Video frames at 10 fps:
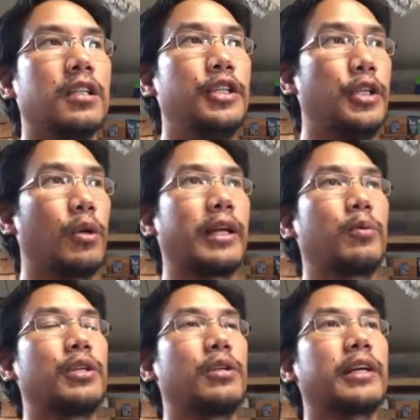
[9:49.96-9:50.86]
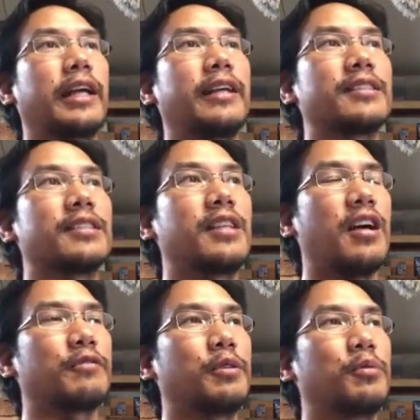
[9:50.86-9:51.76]
You know, like when you look at his
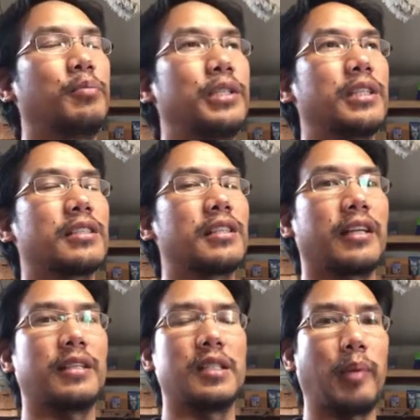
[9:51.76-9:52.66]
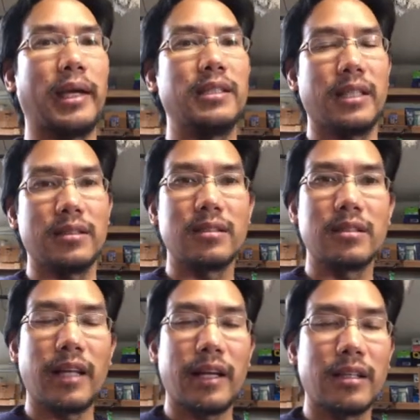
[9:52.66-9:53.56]
stuff, it would be just like these
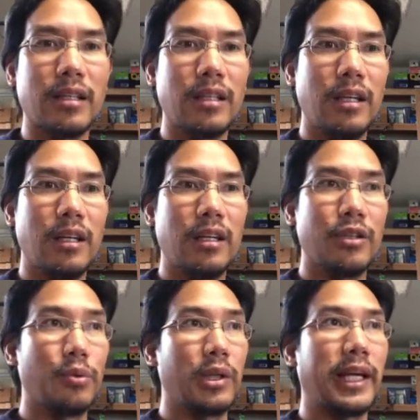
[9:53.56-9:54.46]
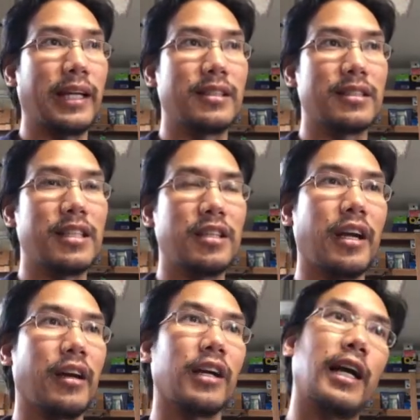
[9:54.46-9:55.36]
paintings that you really had to sit
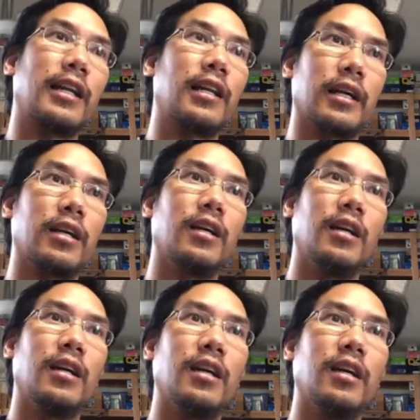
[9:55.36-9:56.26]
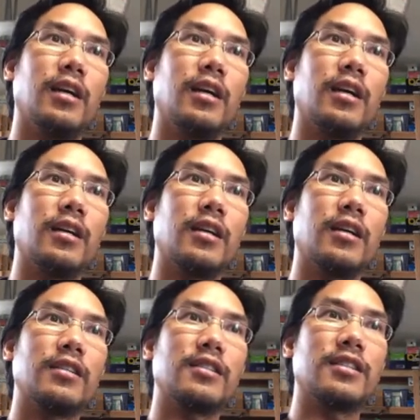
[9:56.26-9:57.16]
there and kind of like
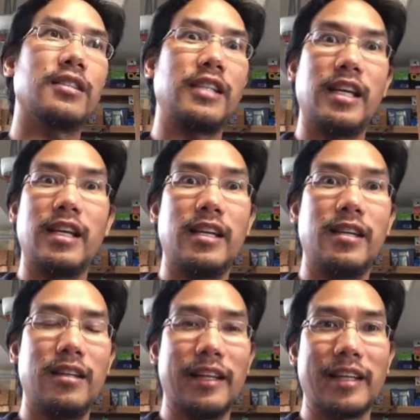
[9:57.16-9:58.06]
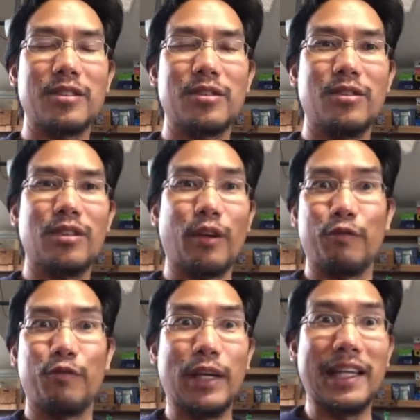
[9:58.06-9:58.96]
see like the
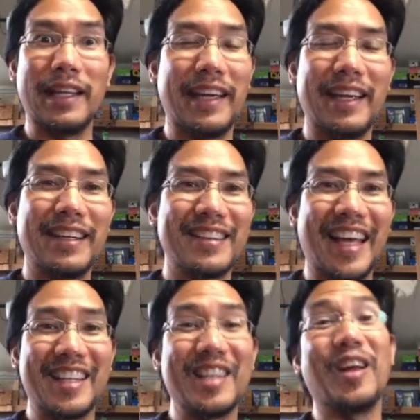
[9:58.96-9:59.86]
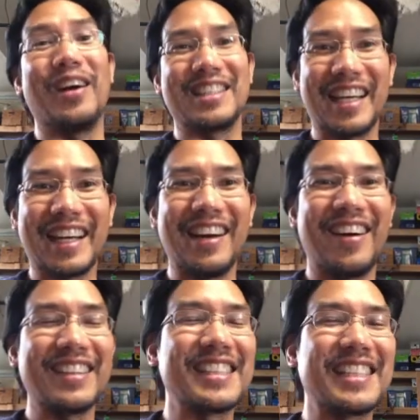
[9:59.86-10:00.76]
feeling that, you know, it's like
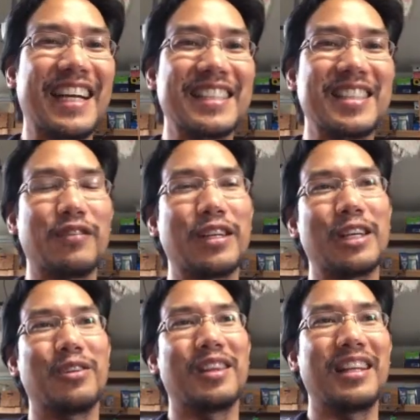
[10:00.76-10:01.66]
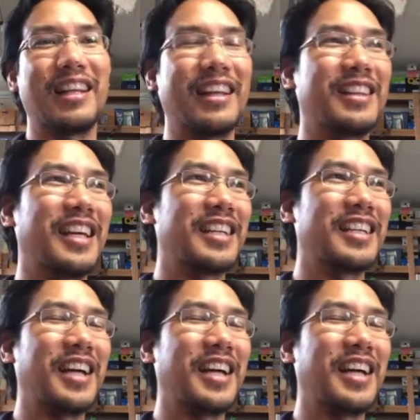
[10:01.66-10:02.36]
all this kind of stuff that you would think